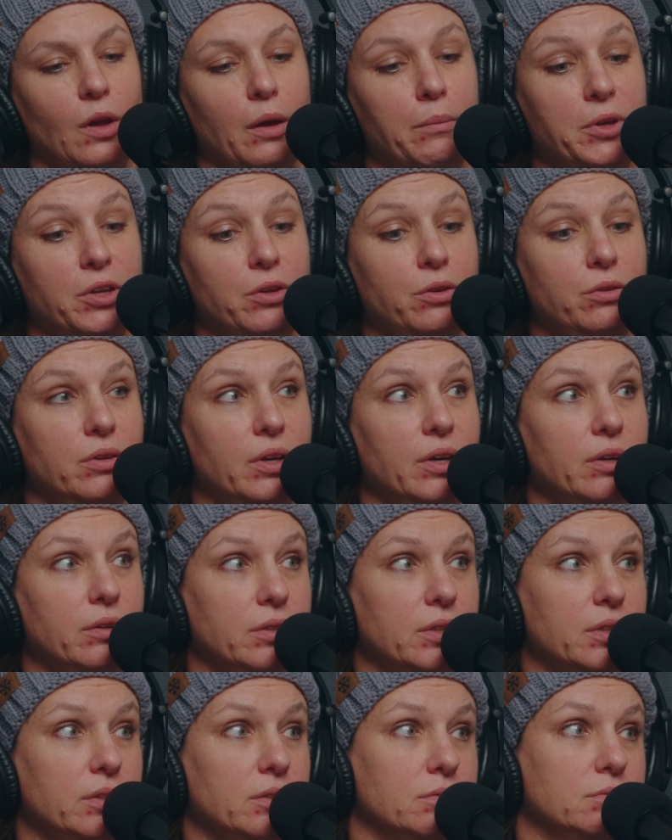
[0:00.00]
I mean, you
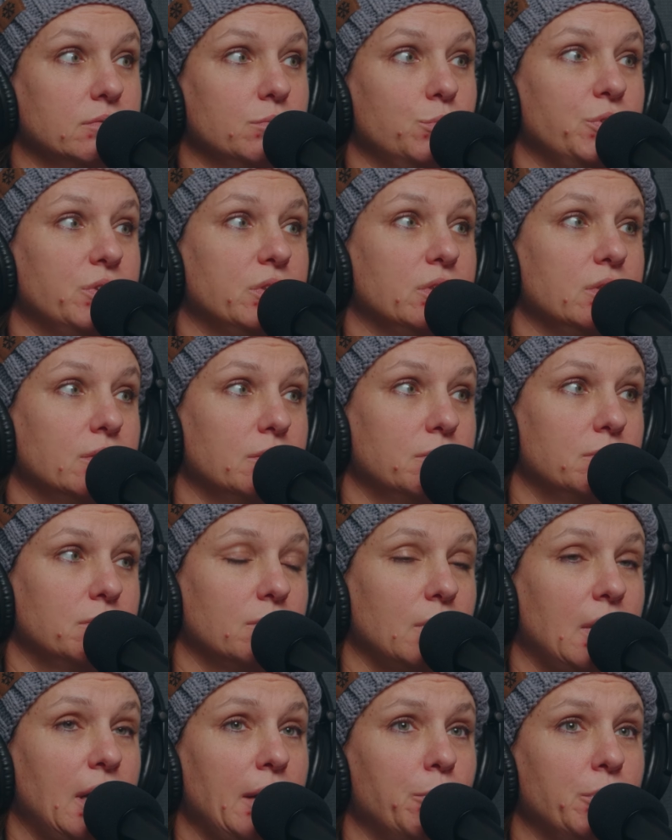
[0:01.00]
nailed it with
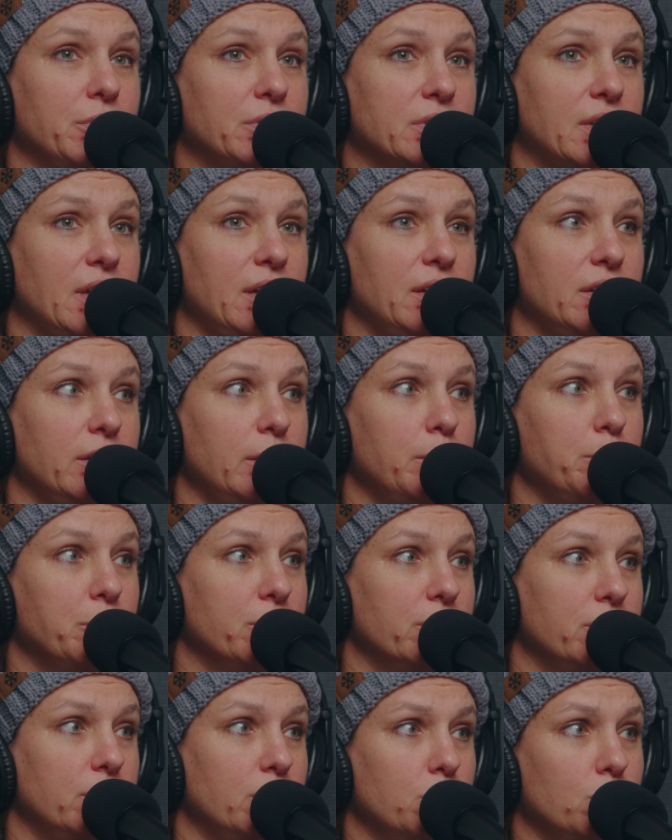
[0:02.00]
I went to Cain and
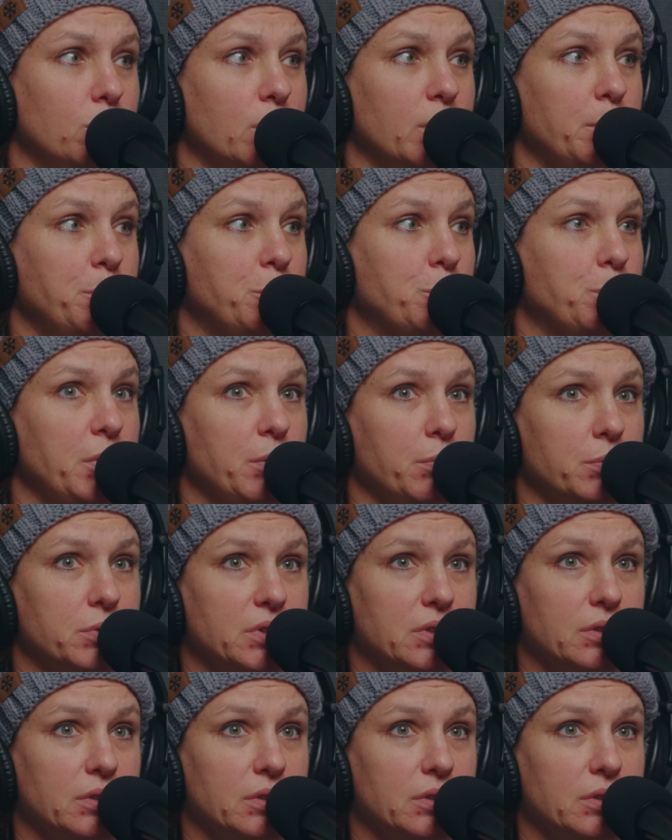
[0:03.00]
Abel and you one-upped me with